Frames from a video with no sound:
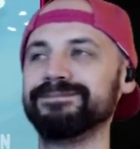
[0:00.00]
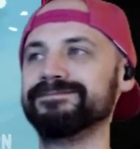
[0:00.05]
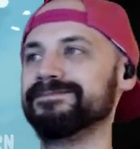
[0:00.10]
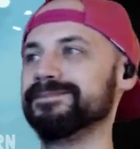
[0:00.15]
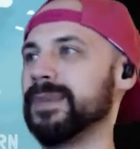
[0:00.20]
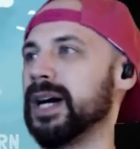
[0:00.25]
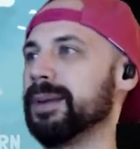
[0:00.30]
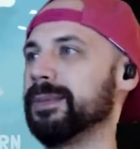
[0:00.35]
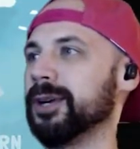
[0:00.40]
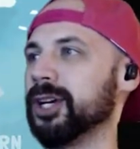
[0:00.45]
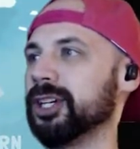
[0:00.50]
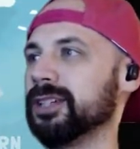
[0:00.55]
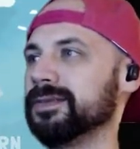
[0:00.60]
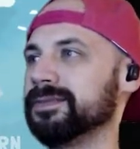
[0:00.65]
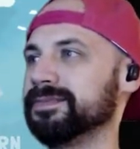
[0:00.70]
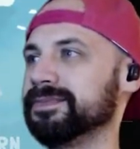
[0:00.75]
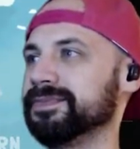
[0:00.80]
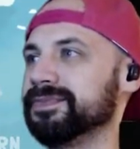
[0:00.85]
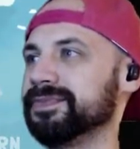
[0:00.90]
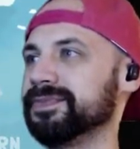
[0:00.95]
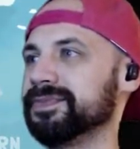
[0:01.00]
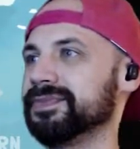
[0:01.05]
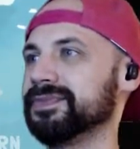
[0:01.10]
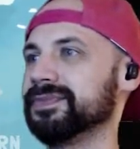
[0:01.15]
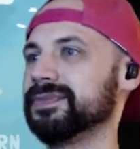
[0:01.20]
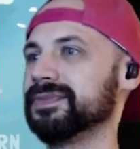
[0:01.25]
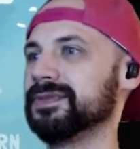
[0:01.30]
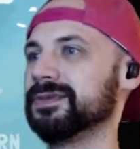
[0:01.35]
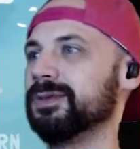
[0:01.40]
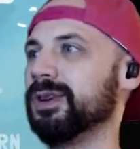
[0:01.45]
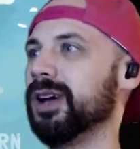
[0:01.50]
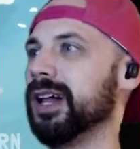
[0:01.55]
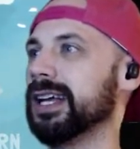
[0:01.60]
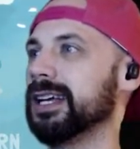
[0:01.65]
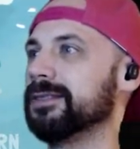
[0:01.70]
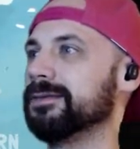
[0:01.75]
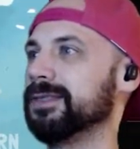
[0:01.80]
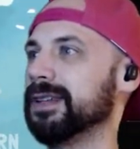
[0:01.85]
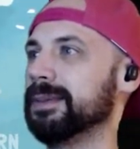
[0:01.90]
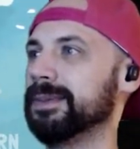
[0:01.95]
Bummer. Well, I
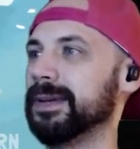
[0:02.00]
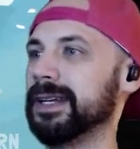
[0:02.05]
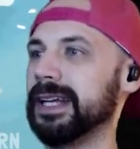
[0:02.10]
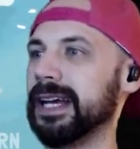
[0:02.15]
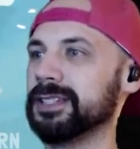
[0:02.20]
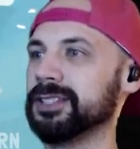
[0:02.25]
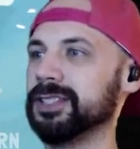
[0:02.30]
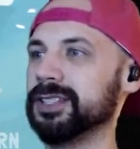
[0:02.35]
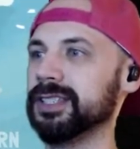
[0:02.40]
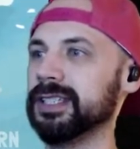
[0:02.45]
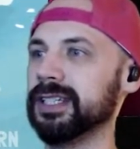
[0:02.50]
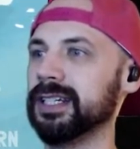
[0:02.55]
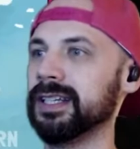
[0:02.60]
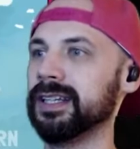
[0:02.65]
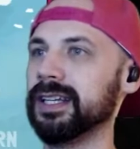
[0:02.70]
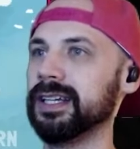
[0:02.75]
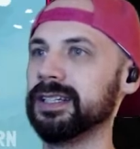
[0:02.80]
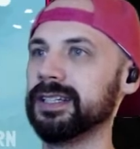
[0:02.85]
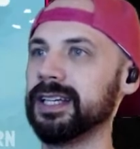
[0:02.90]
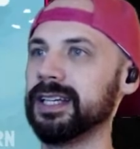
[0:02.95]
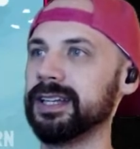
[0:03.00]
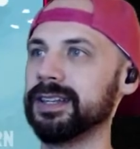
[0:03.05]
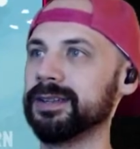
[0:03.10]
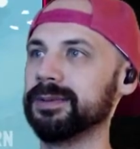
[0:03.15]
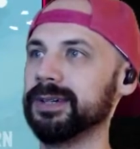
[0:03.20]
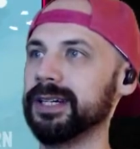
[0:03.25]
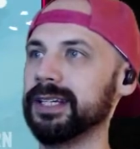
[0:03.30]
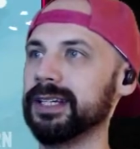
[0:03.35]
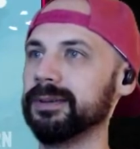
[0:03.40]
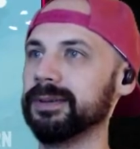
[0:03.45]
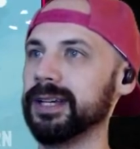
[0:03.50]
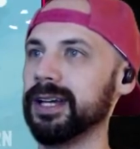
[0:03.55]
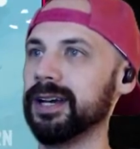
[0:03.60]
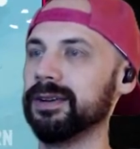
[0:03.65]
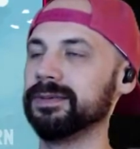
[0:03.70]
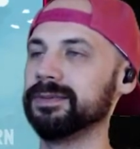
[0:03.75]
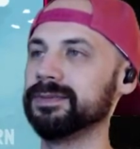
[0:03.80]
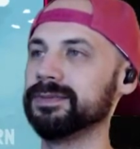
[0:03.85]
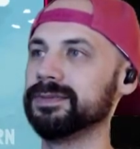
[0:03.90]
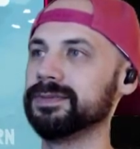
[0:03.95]
could flip it actually and then get 3. There we go.